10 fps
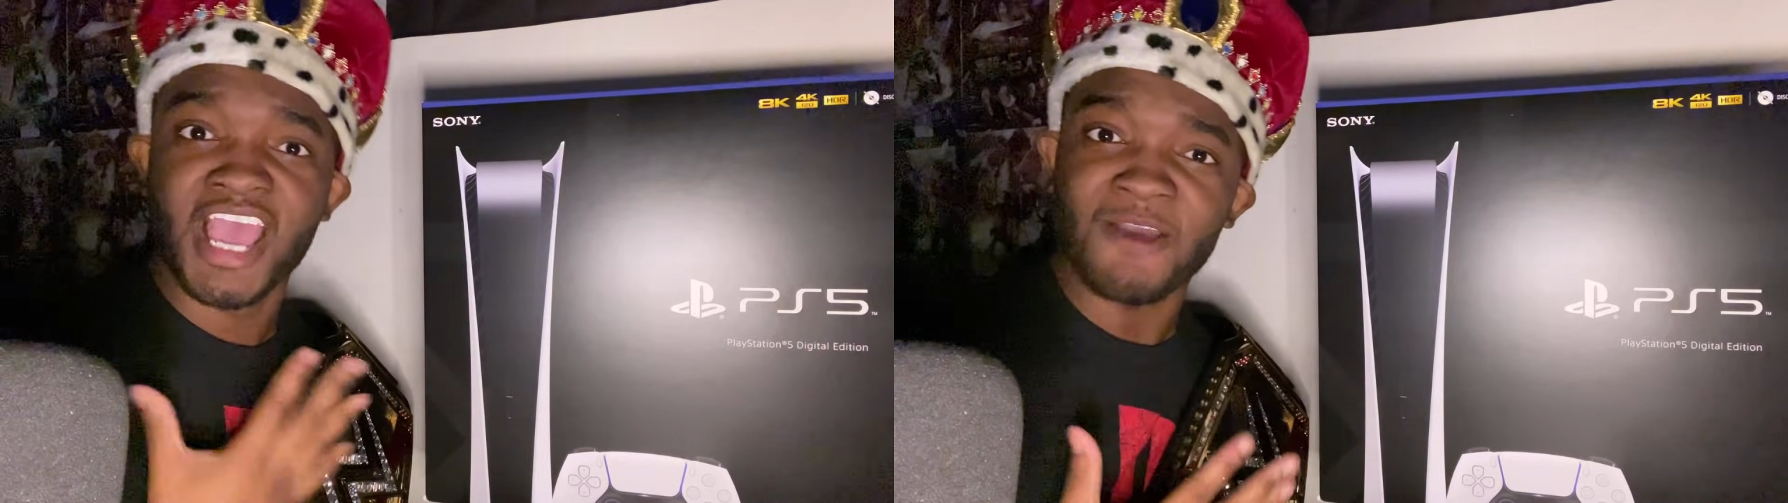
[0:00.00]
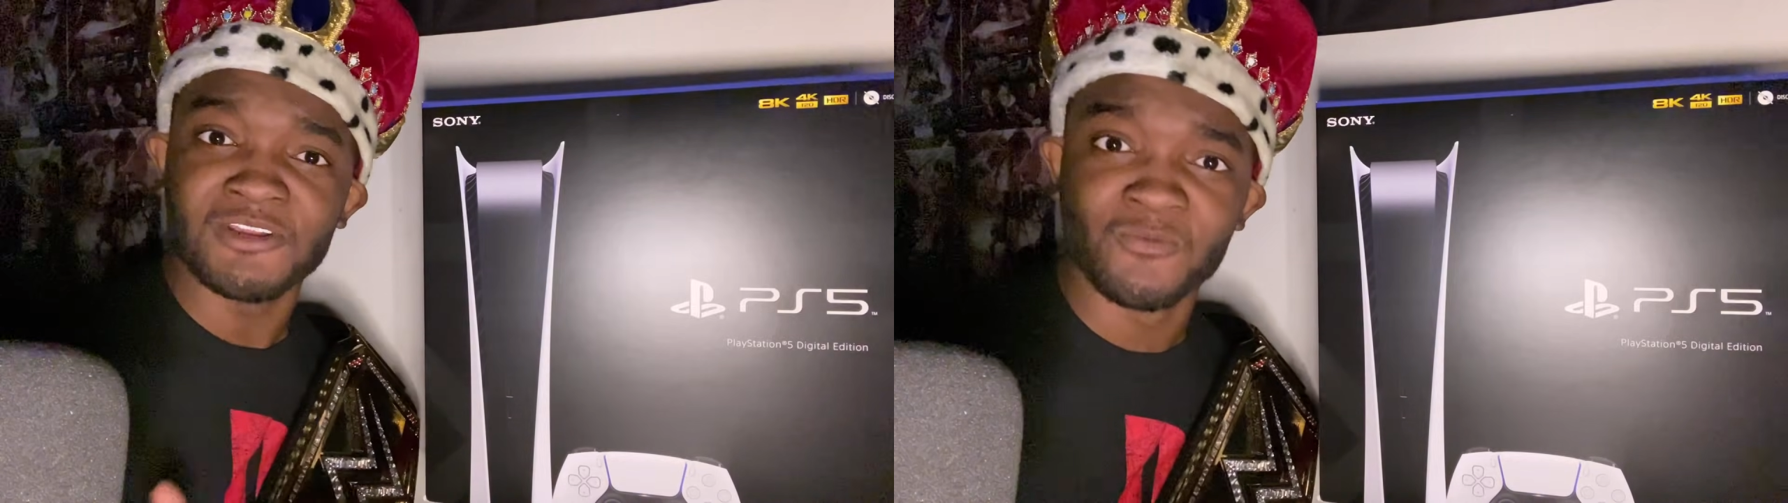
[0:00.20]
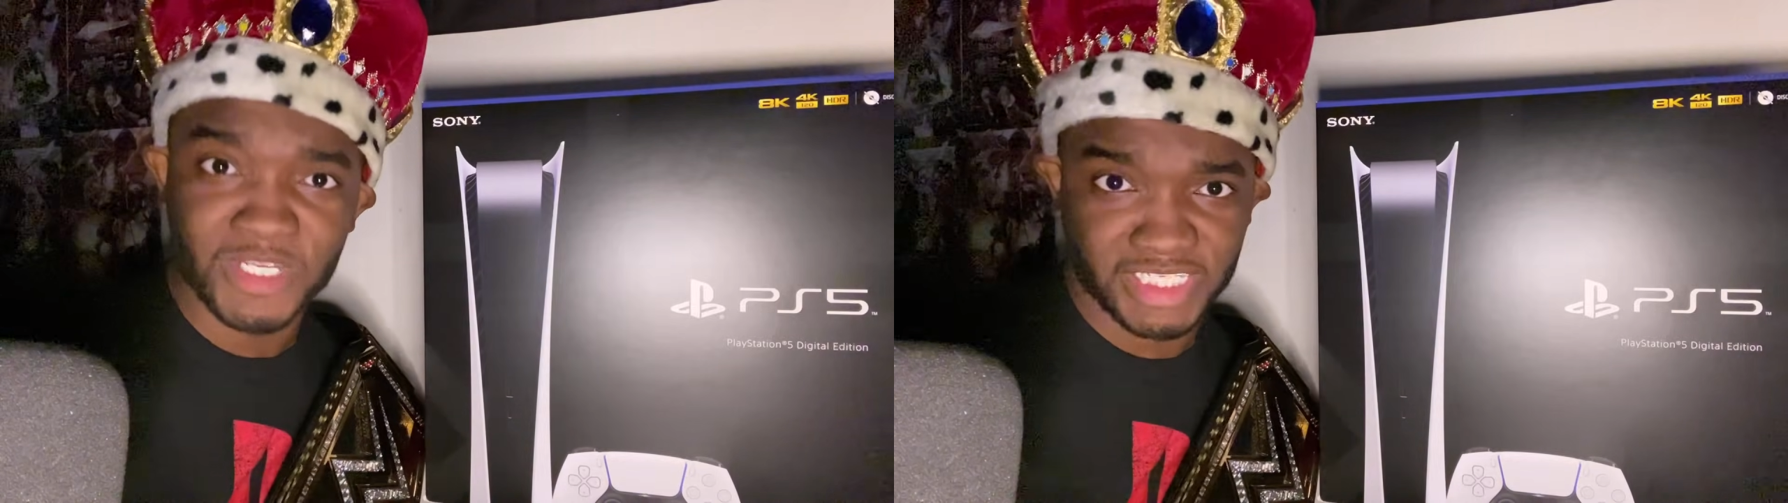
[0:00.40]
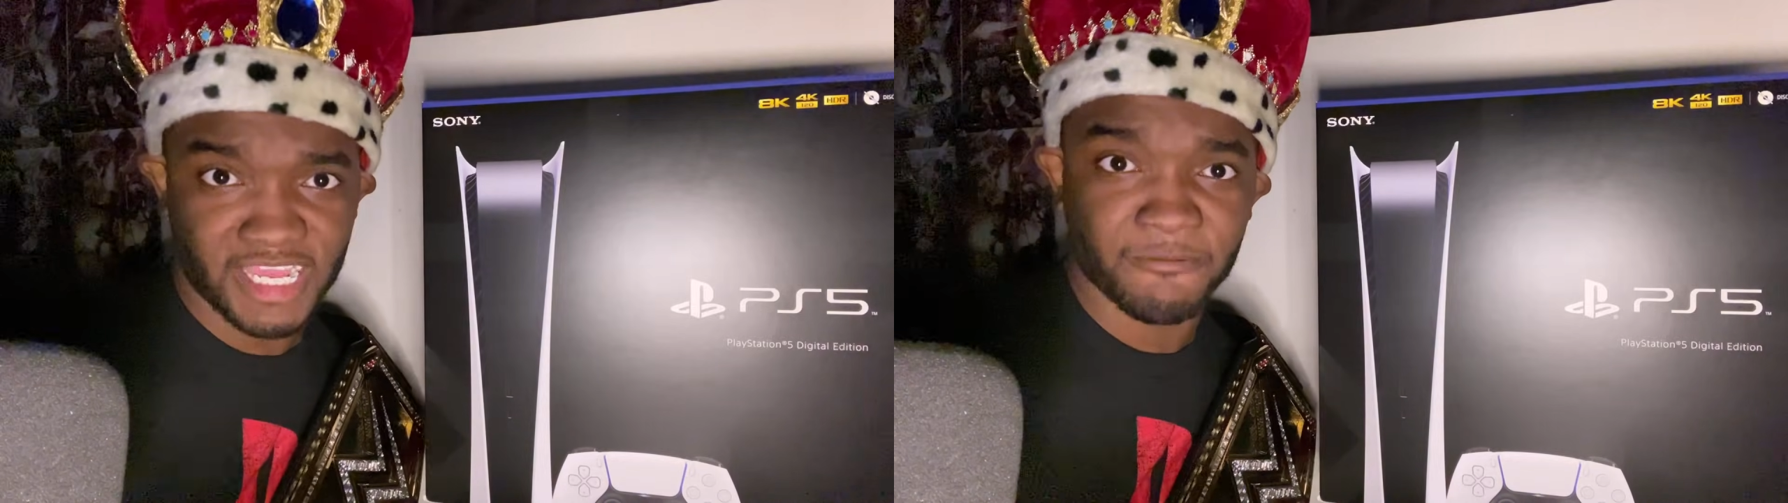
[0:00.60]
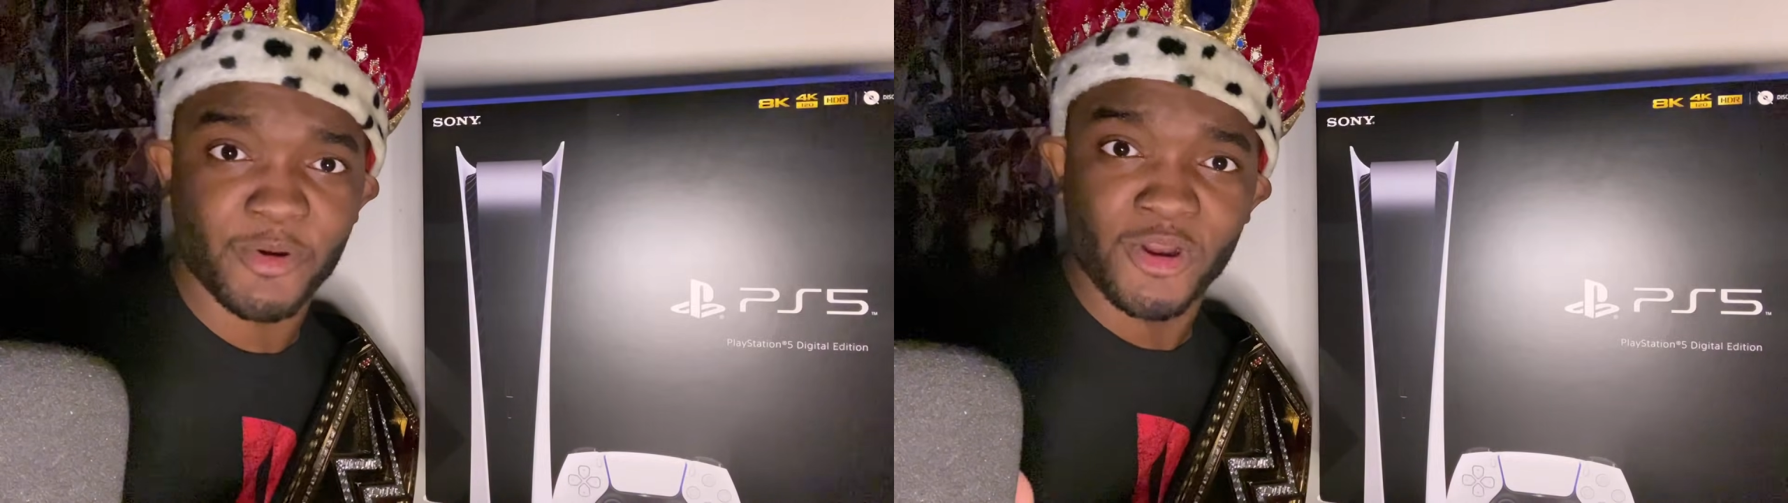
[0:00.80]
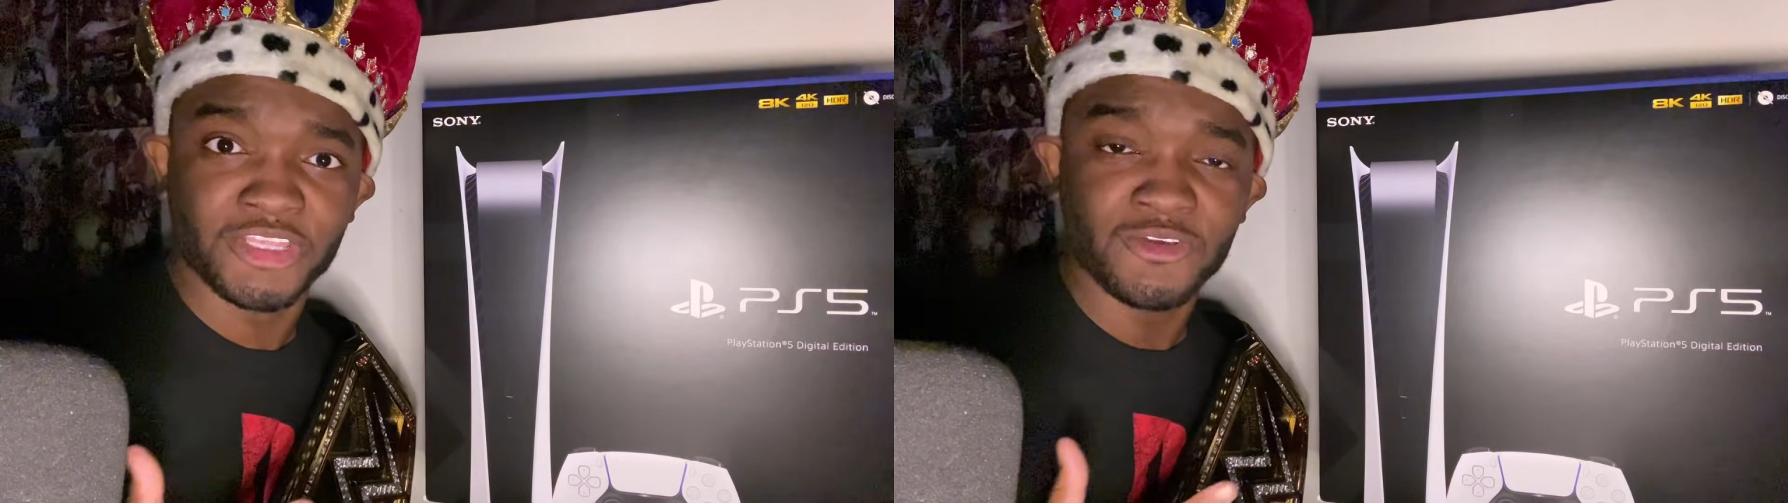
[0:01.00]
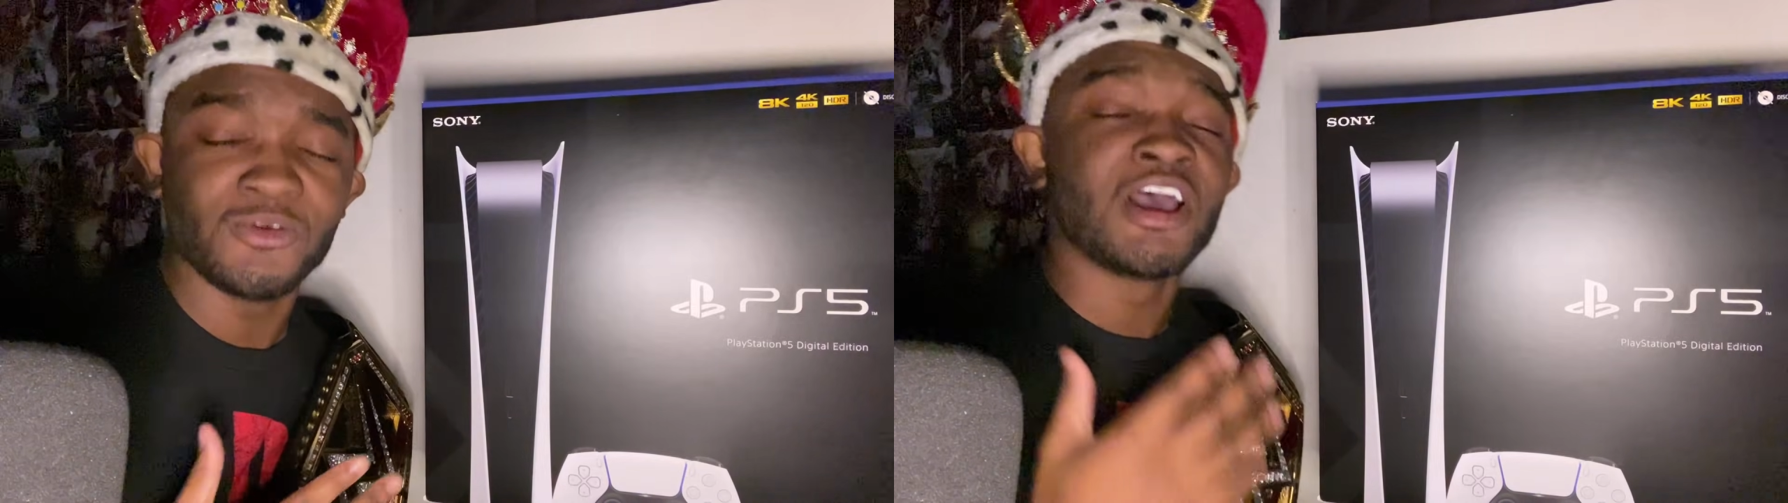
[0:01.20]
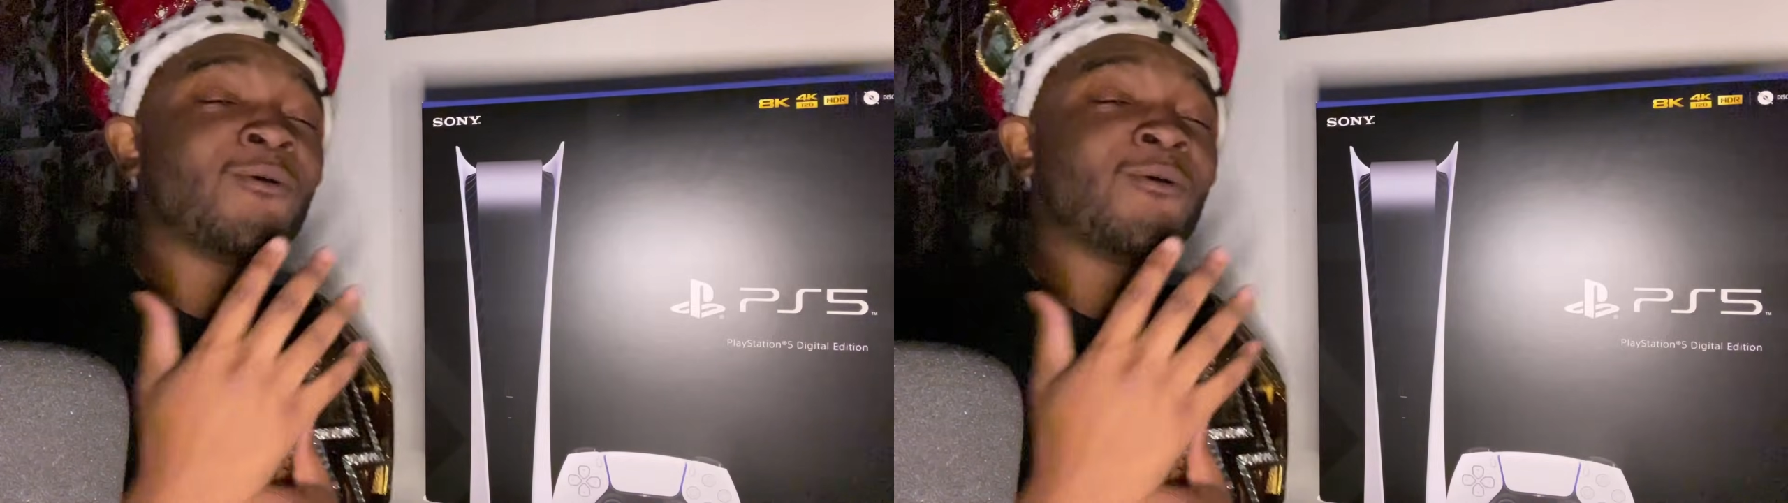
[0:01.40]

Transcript: I wouldn't wish that upon you.